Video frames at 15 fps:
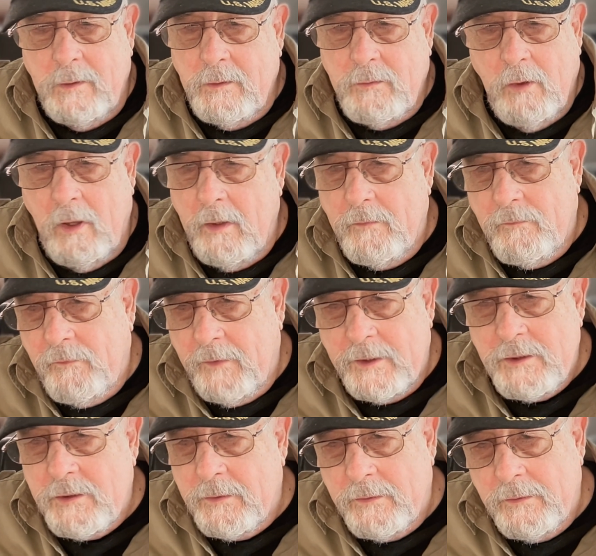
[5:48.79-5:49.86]
toilet
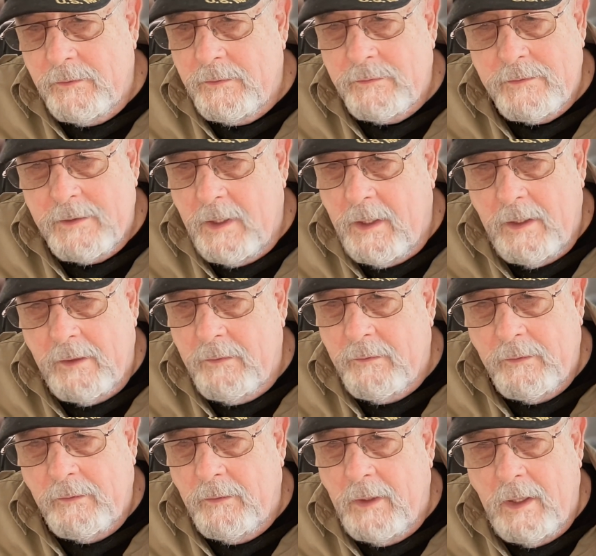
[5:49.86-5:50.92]
fixtures,
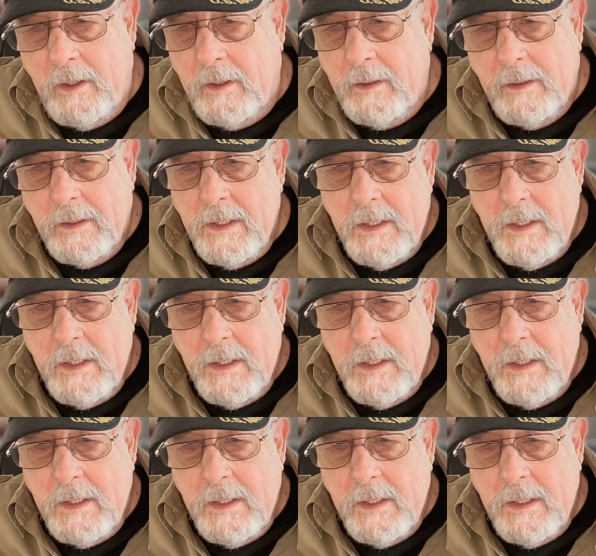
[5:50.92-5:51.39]
they're